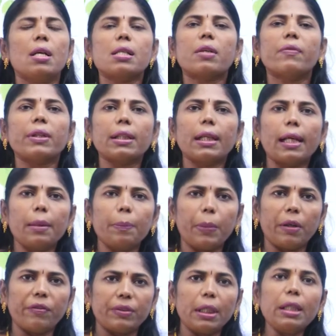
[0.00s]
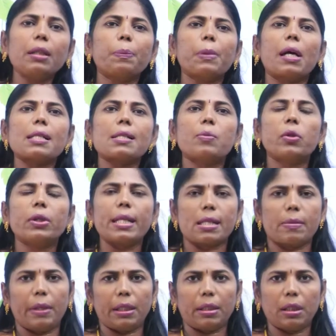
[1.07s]
So with the help of that
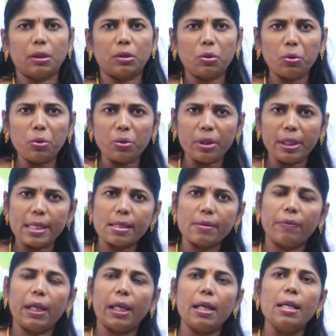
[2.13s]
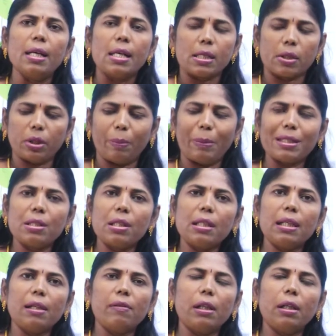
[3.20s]
plasmodesmata, through this way, so the
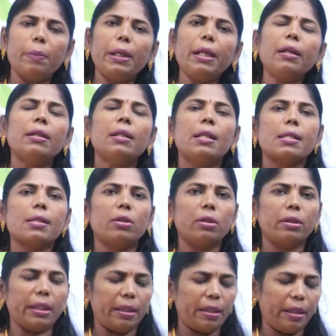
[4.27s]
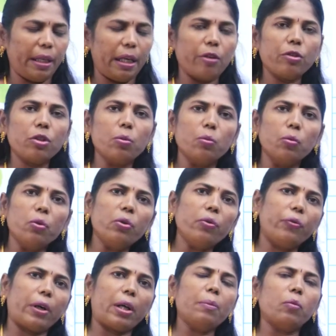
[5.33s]
material will be, so they have to move
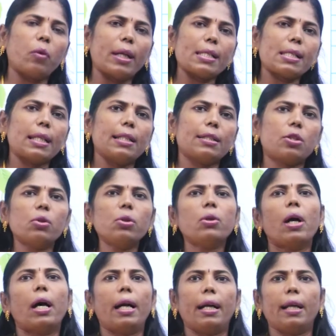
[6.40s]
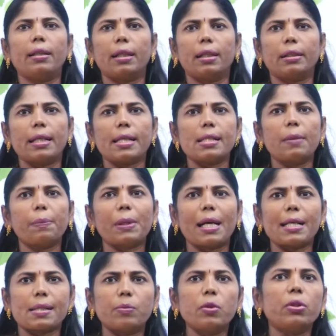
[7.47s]
from one cell to another. That is a
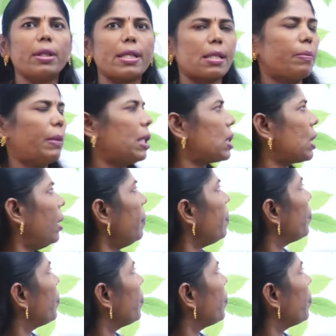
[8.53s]
plasmodesmata.